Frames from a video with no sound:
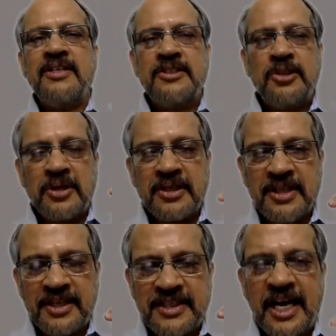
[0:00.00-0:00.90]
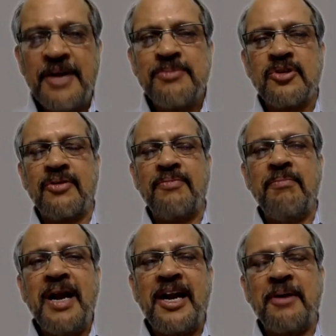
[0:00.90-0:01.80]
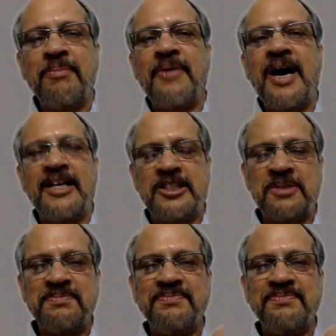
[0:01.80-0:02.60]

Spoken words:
during the times of buildup, hardship.